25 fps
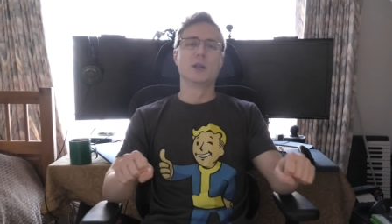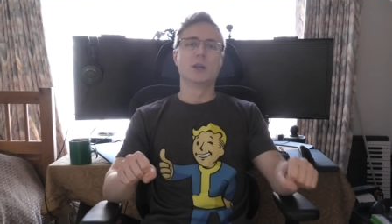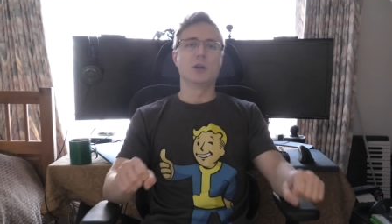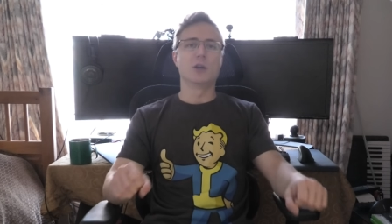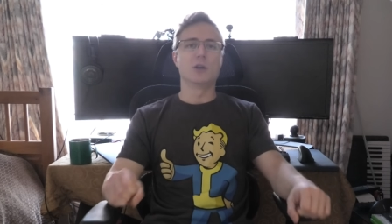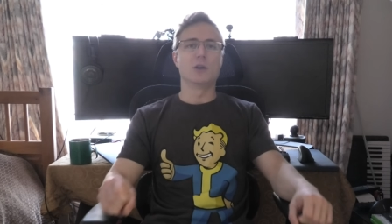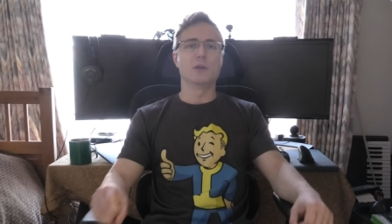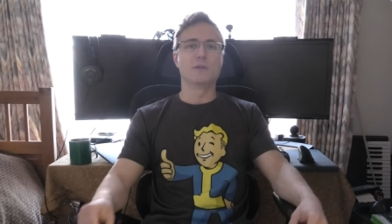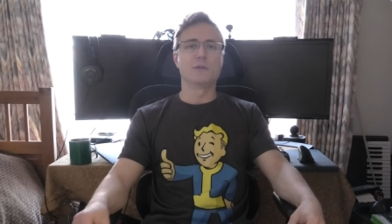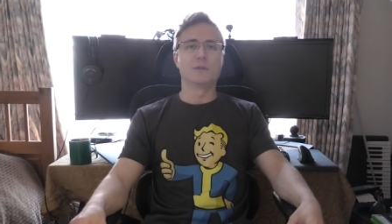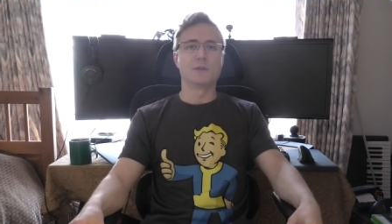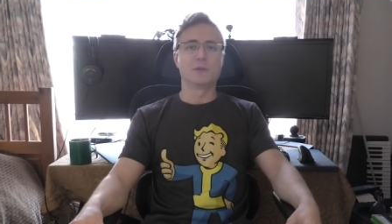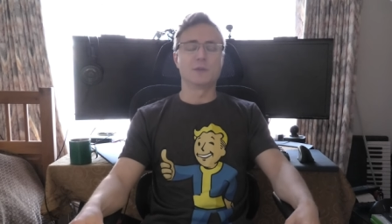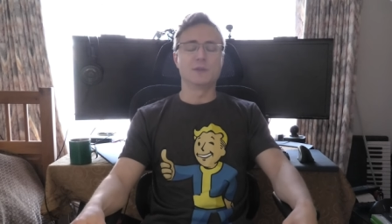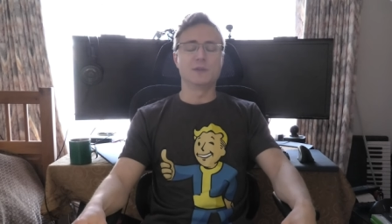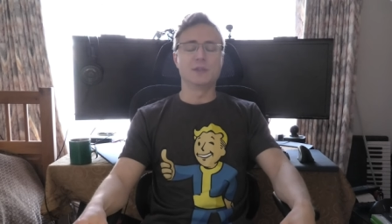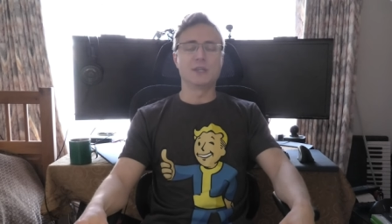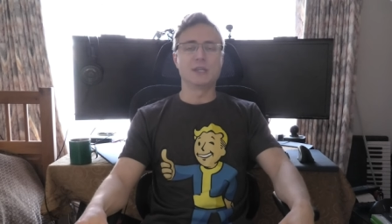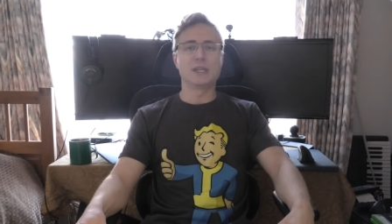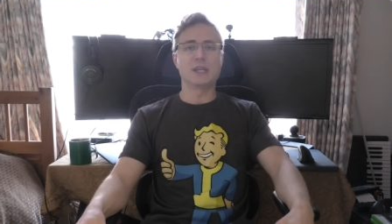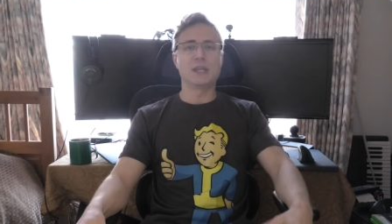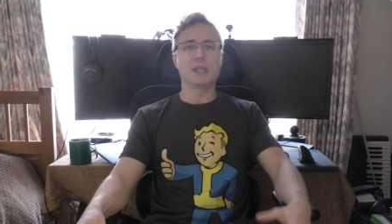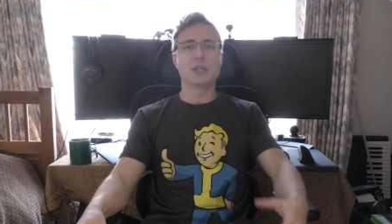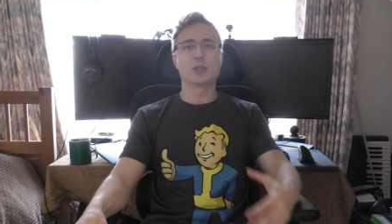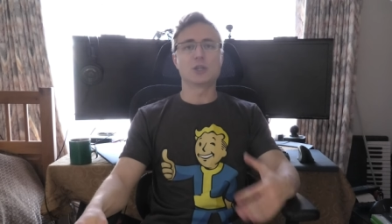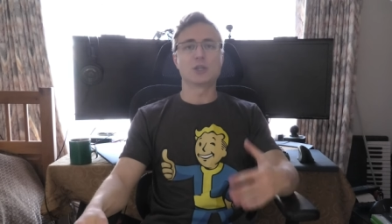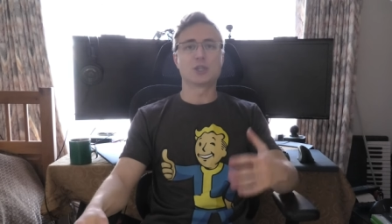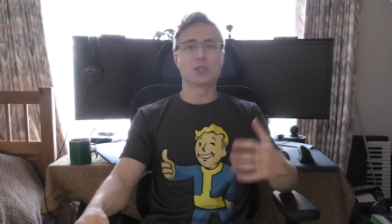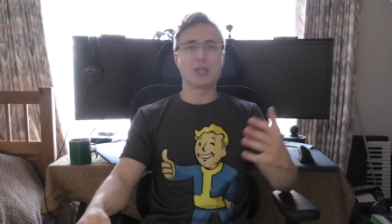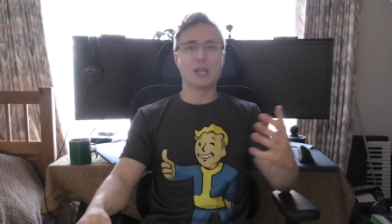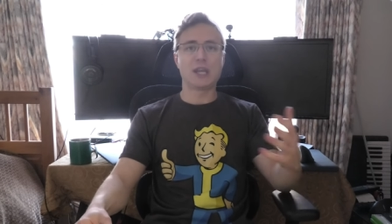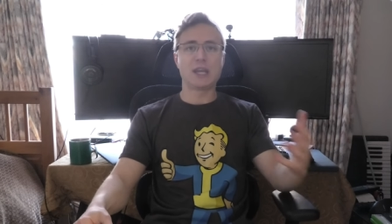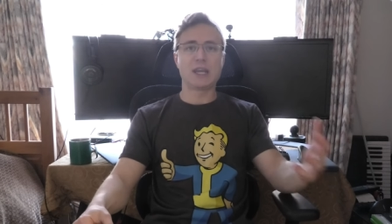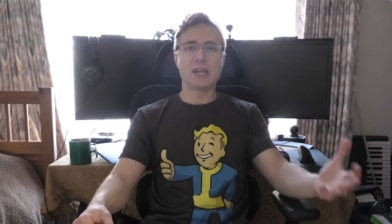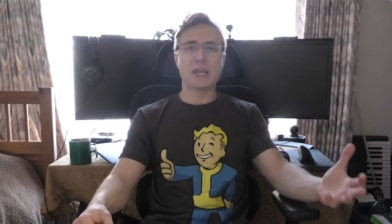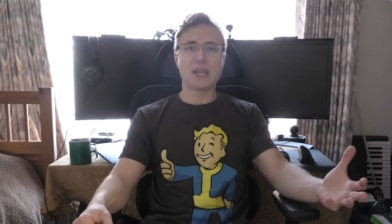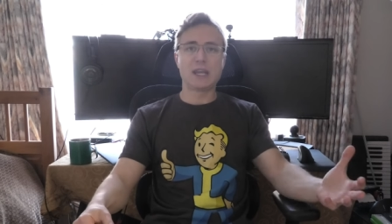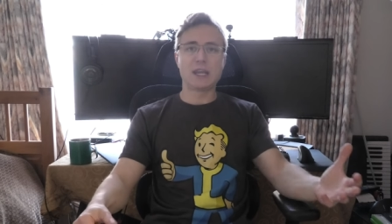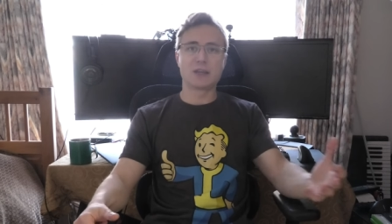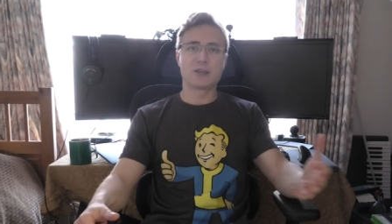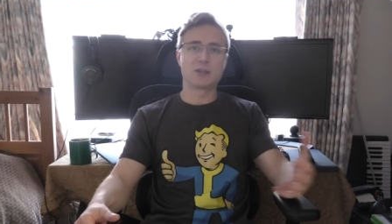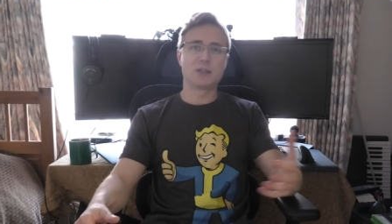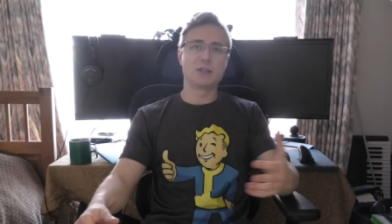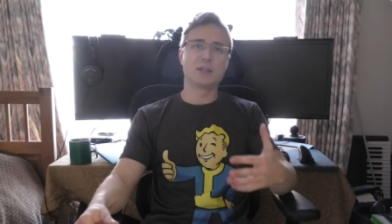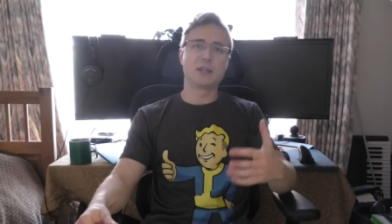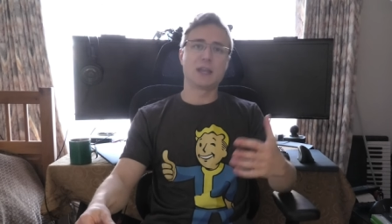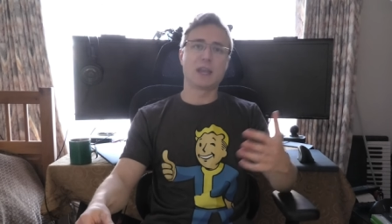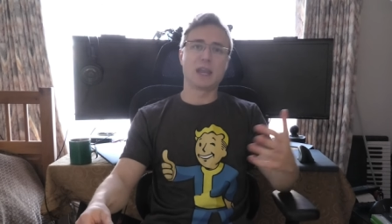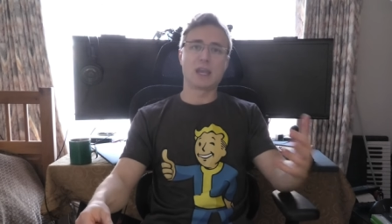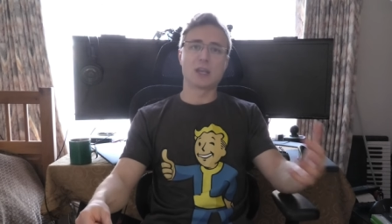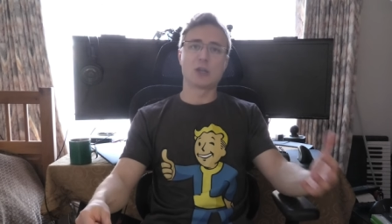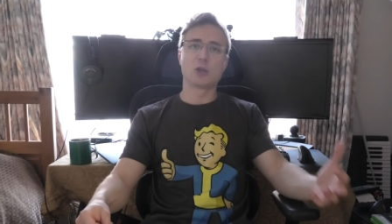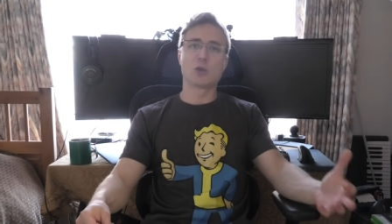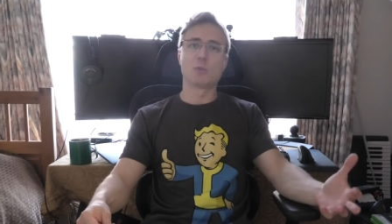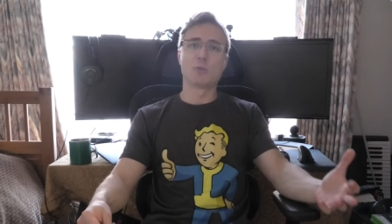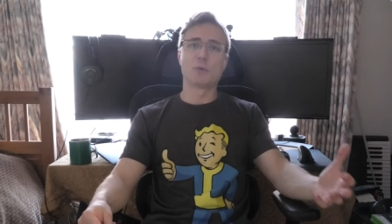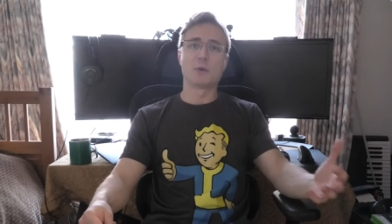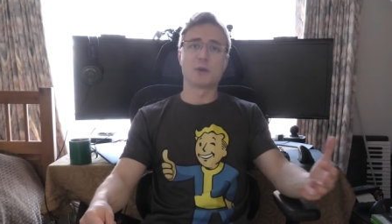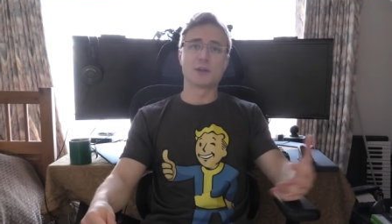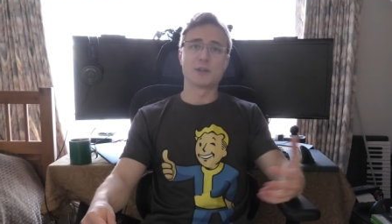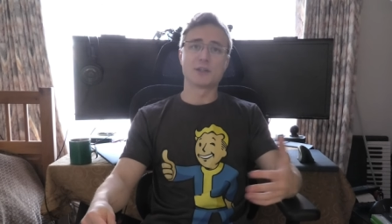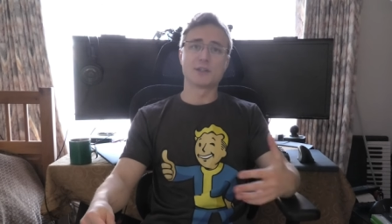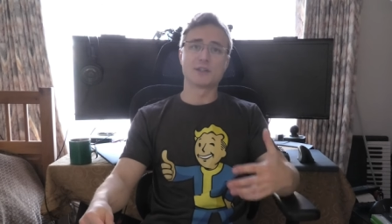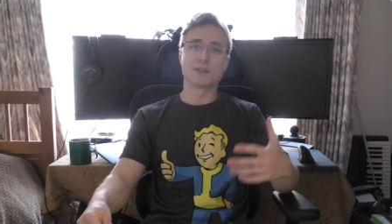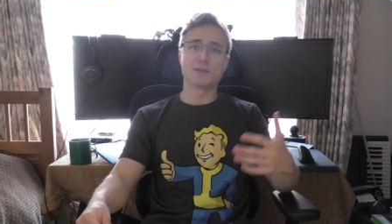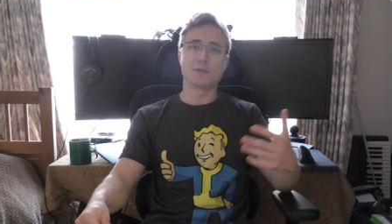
of the shaking in the handlebars.